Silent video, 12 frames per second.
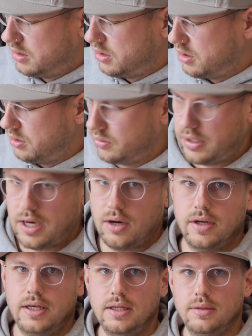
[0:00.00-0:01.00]
So now
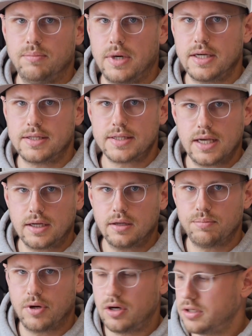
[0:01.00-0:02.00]
I need my
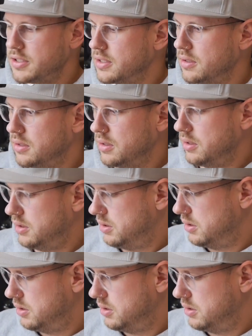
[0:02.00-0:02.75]
second person.